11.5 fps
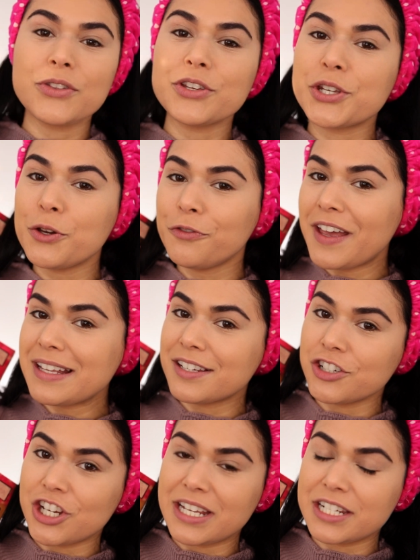the Too Faced
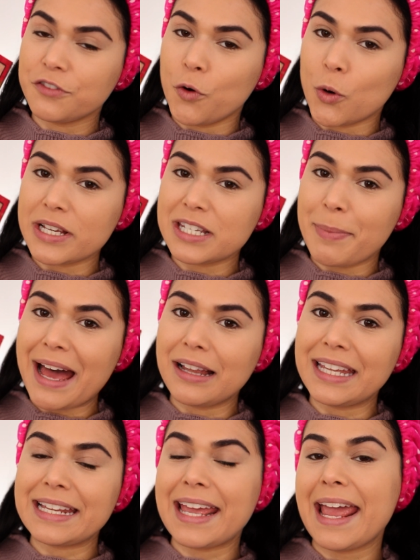Enchanted Forest
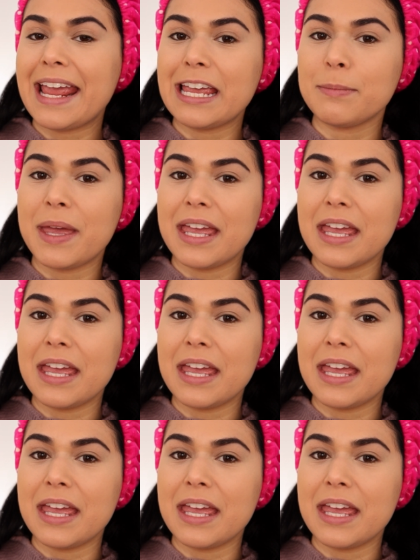palette came